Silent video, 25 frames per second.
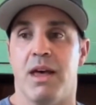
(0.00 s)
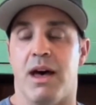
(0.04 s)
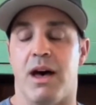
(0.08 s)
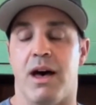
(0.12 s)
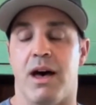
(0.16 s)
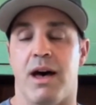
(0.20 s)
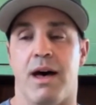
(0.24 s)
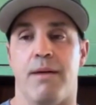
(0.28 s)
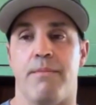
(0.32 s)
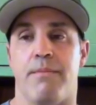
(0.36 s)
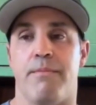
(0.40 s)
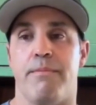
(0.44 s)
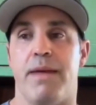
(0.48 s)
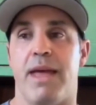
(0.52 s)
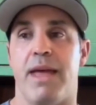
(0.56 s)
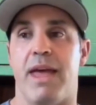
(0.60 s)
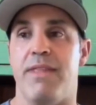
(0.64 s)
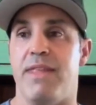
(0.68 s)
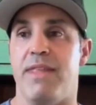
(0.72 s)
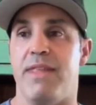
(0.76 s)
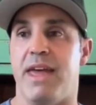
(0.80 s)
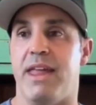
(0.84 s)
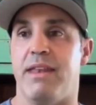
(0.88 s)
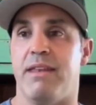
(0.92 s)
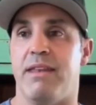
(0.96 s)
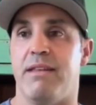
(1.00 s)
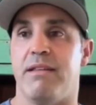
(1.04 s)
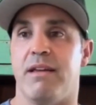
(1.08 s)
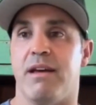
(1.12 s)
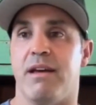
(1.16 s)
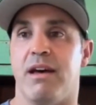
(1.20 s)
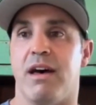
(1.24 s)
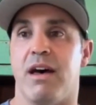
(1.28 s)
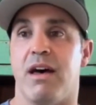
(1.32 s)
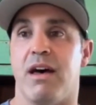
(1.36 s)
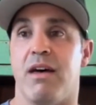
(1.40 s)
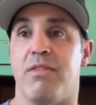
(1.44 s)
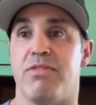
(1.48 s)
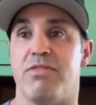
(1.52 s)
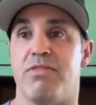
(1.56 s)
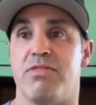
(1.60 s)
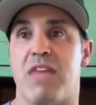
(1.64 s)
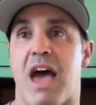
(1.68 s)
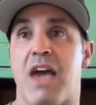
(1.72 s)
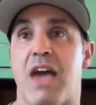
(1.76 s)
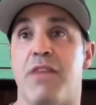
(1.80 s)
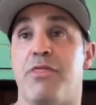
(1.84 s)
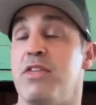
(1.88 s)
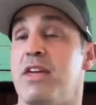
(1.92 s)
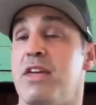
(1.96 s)
And then
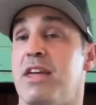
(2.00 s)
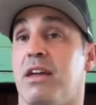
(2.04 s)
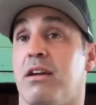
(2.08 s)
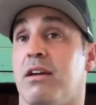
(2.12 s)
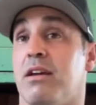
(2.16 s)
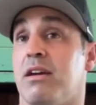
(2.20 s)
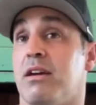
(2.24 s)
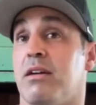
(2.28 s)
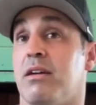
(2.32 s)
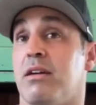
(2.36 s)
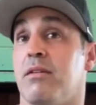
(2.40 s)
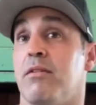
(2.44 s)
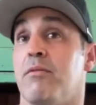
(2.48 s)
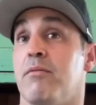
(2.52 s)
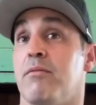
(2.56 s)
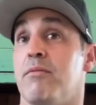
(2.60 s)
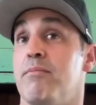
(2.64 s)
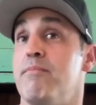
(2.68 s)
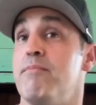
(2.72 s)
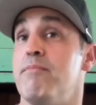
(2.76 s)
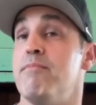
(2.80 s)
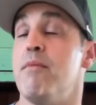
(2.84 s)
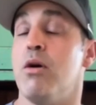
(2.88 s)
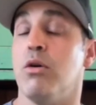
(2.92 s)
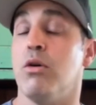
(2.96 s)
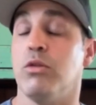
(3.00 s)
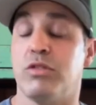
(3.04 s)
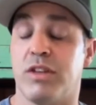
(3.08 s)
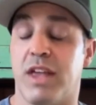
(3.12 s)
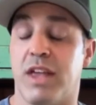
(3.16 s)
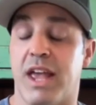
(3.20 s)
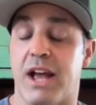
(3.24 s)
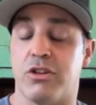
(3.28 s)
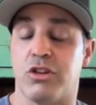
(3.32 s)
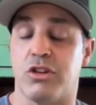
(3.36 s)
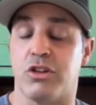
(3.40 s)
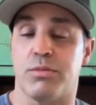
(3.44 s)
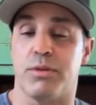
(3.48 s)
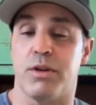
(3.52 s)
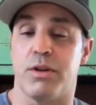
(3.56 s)
I think most catchers,